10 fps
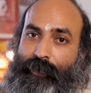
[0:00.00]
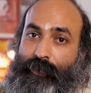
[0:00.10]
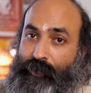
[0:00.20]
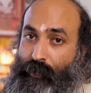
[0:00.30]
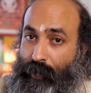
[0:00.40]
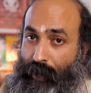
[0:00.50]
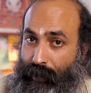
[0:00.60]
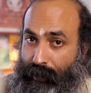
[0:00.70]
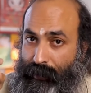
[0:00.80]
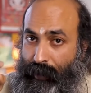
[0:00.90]
So
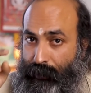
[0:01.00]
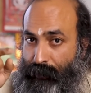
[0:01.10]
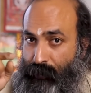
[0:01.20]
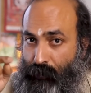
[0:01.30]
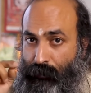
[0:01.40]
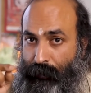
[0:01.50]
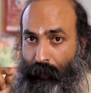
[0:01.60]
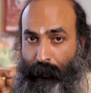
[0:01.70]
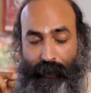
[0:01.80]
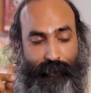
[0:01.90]
understand these two
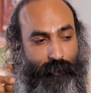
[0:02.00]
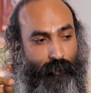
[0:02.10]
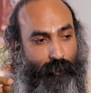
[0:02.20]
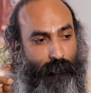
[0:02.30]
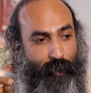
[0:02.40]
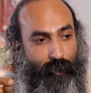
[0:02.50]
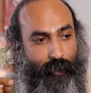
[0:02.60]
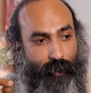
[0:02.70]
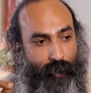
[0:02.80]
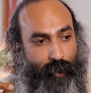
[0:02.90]
phenomena I talked about.
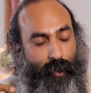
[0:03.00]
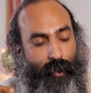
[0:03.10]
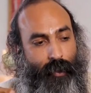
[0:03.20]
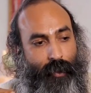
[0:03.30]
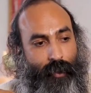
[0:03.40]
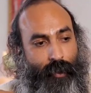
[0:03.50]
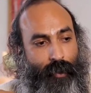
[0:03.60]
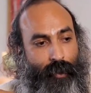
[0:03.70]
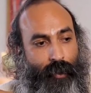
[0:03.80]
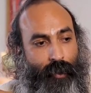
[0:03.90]

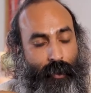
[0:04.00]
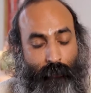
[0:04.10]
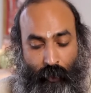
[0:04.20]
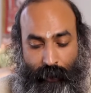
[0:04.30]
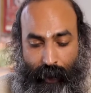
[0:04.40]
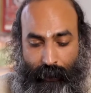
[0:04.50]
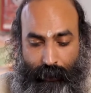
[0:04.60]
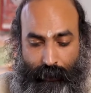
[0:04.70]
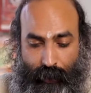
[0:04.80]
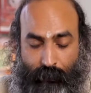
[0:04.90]

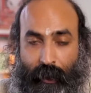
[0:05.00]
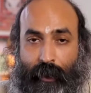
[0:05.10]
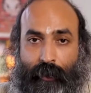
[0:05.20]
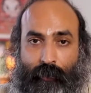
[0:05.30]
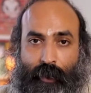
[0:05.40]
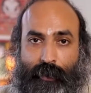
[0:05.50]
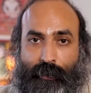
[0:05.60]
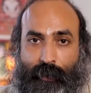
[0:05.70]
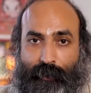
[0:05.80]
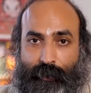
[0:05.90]
Immortality is inbuilt into our
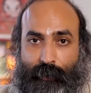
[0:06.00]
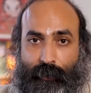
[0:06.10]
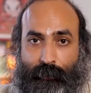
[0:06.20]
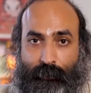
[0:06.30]
structure.